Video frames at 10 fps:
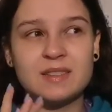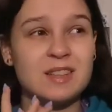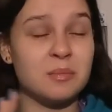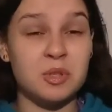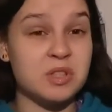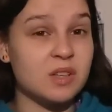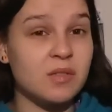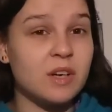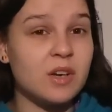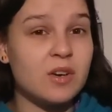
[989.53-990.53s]
the music
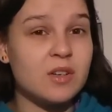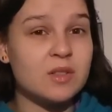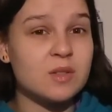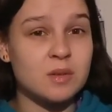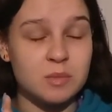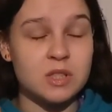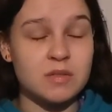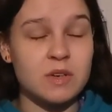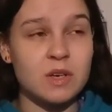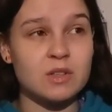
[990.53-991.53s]

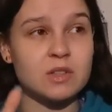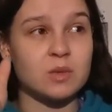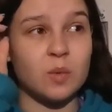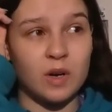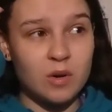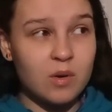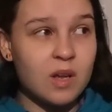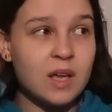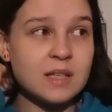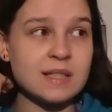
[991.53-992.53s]
videos as well,
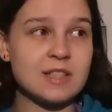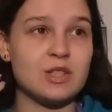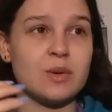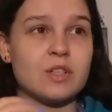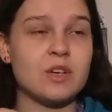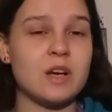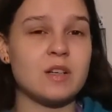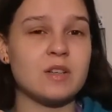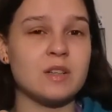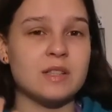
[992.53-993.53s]
it's like she's always trying
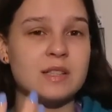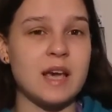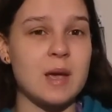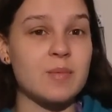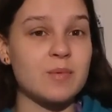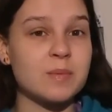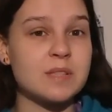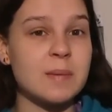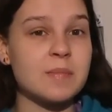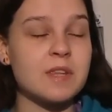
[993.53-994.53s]
to escape from
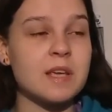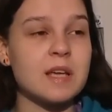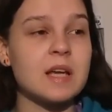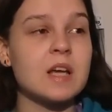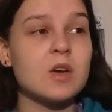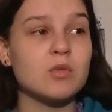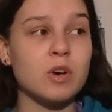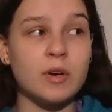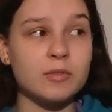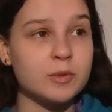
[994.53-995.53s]
something,
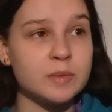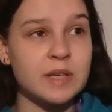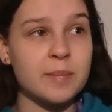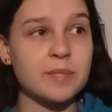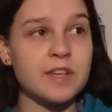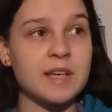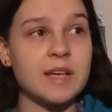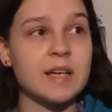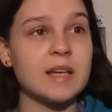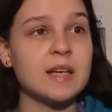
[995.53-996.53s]
run from
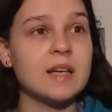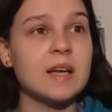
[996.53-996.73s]
something.